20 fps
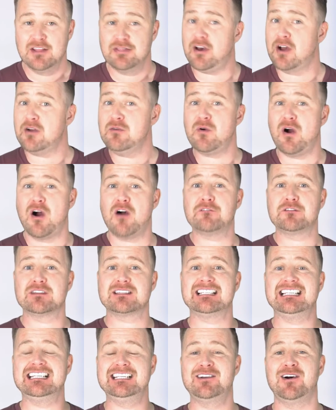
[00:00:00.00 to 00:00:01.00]
though
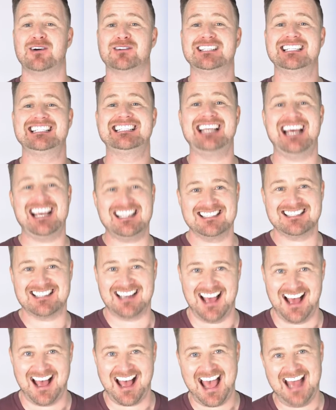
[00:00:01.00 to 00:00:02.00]
obviously not
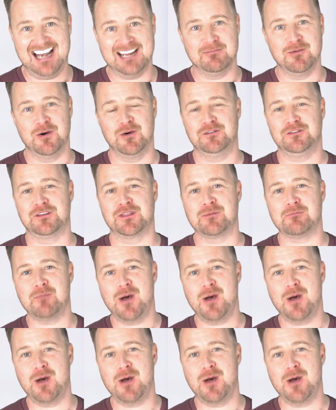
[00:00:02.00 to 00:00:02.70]
Tesla anymore for the